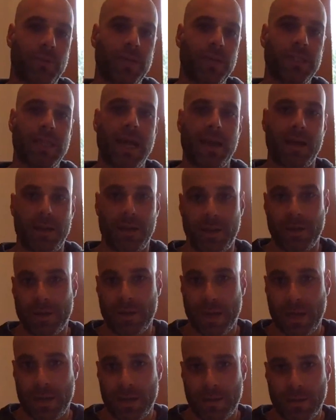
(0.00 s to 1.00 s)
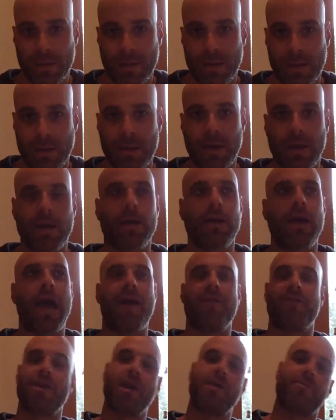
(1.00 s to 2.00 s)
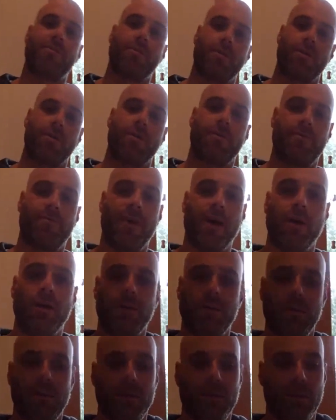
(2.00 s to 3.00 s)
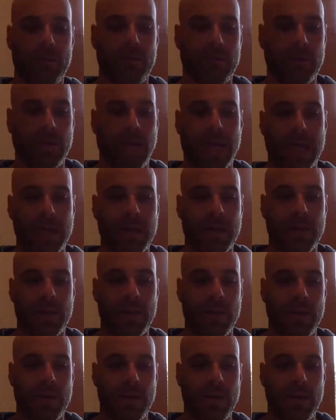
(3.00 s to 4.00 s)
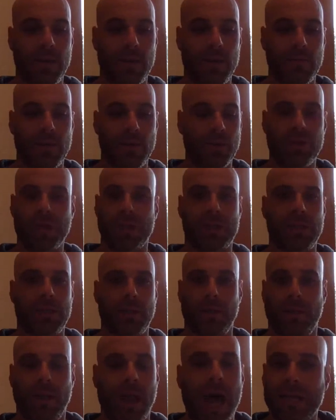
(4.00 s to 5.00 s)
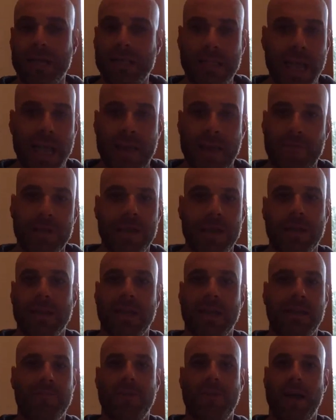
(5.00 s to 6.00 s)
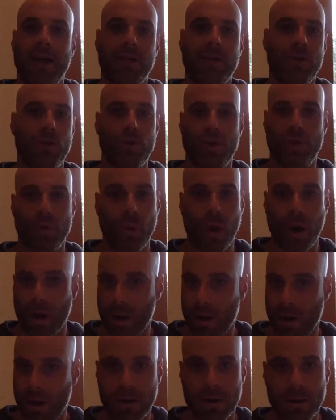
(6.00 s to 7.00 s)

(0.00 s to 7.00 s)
that clearly, have you ever felt like you just lost everything that defined who you are?